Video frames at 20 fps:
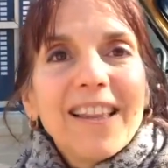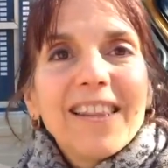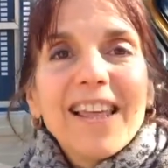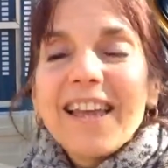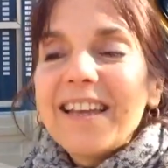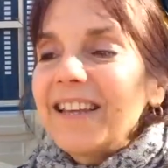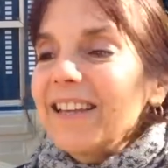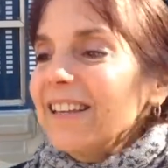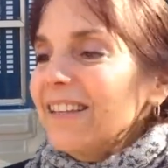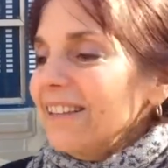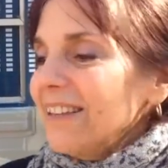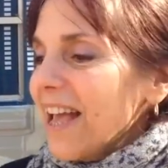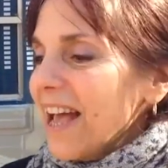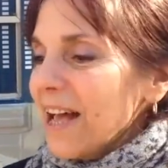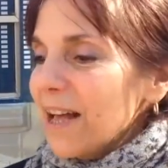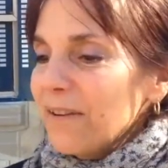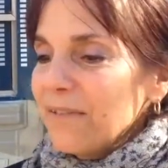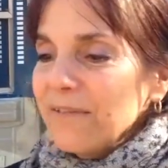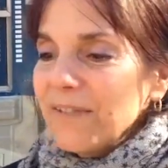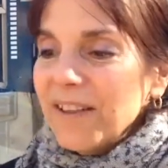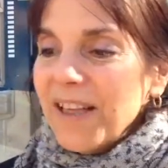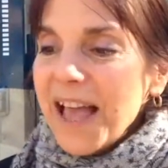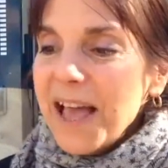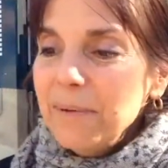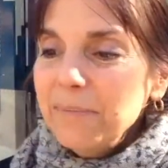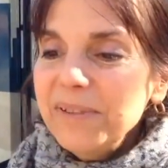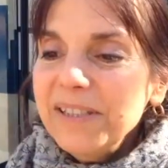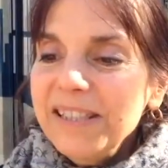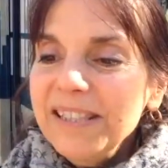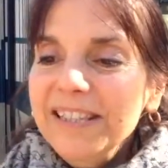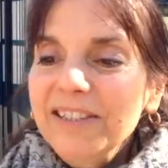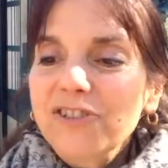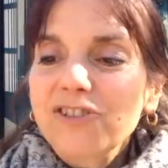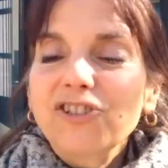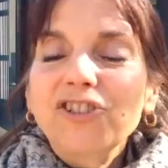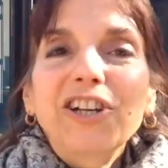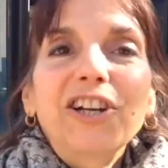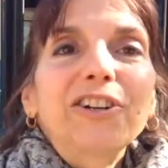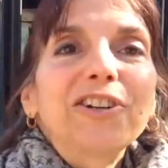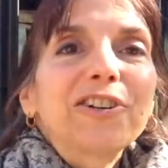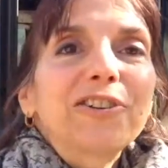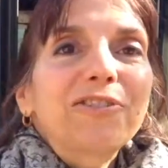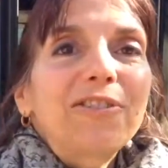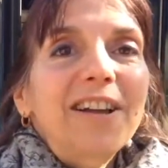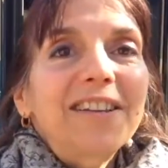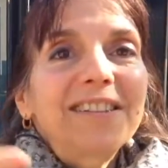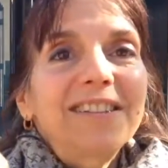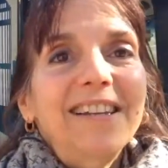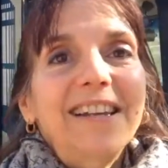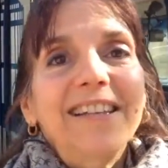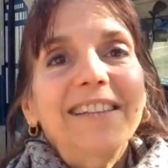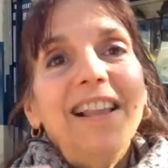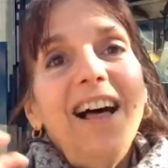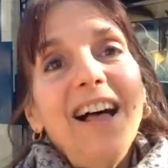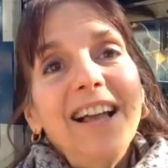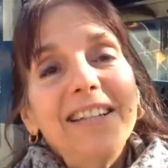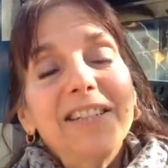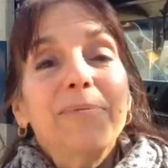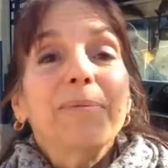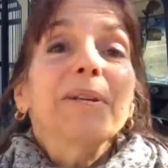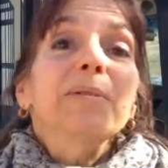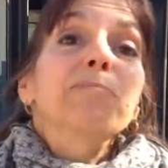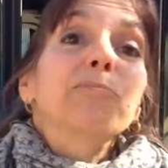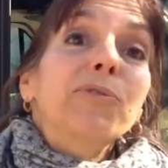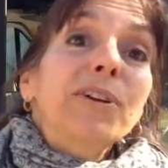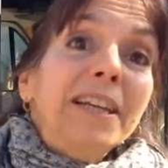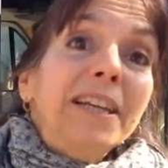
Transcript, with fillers: They can have hemp seeds shared across state lines. We can